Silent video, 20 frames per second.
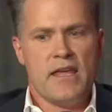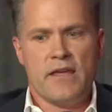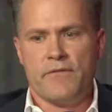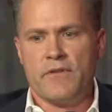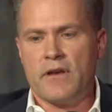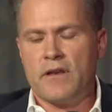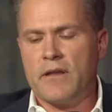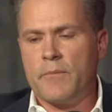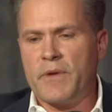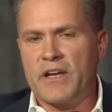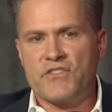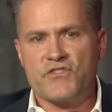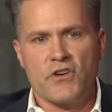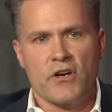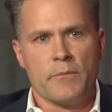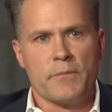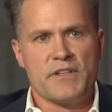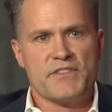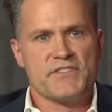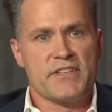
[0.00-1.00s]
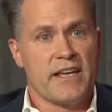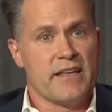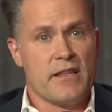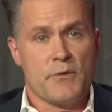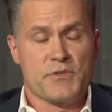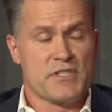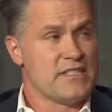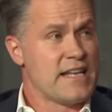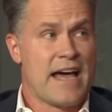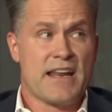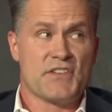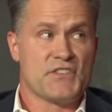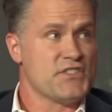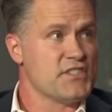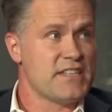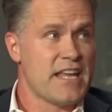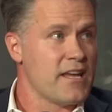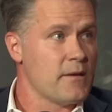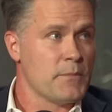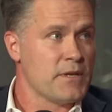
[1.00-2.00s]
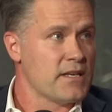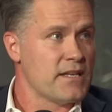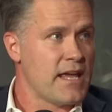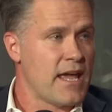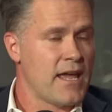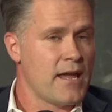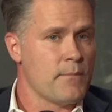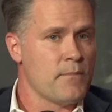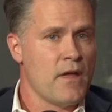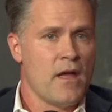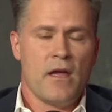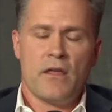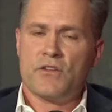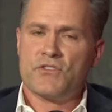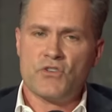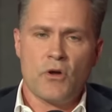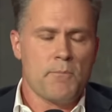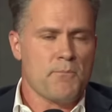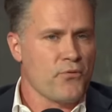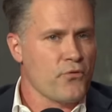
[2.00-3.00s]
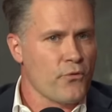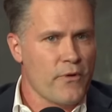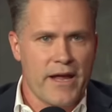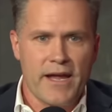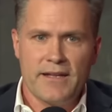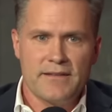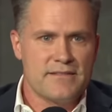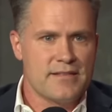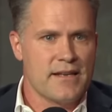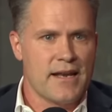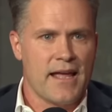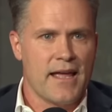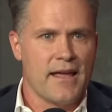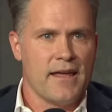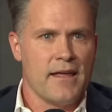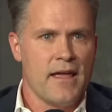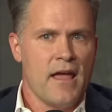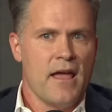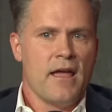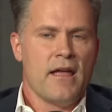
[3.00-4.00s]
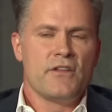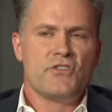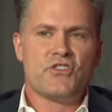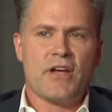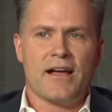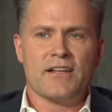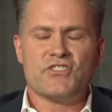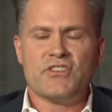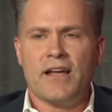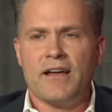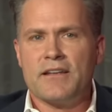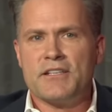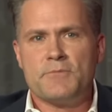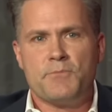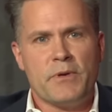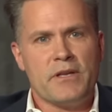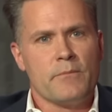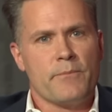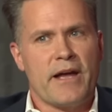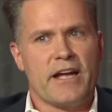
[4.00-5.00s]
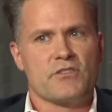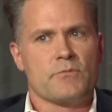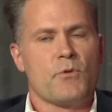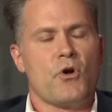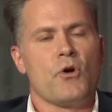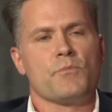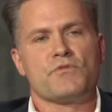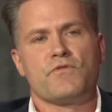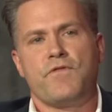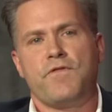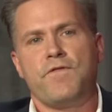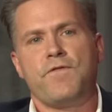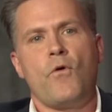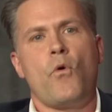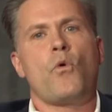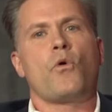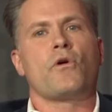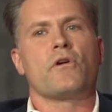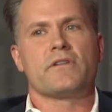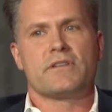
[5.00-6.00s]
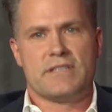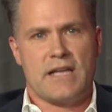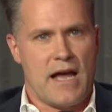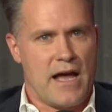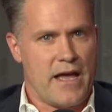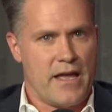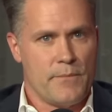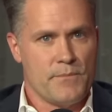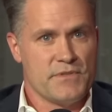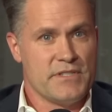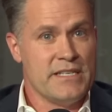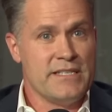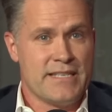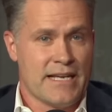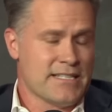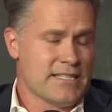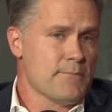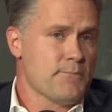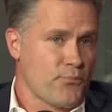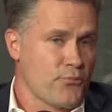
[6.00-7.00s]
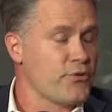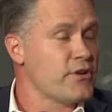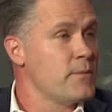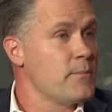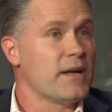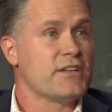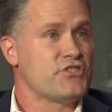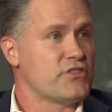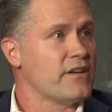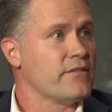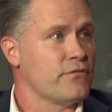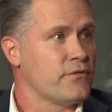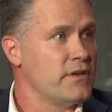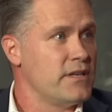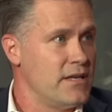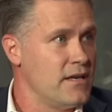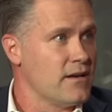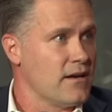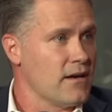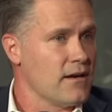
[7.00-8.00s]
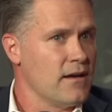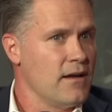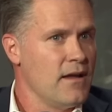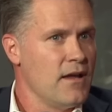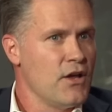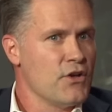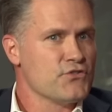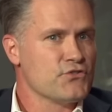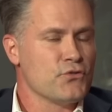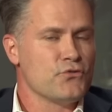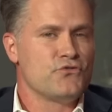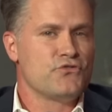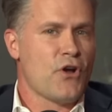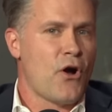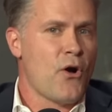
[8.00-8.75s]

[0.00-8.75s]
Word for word: Even the McDermott saying there was not a statement game. There's no parade today. Josh Allen has beaten Patrick Mahomes four times. He does it pretty much every year. So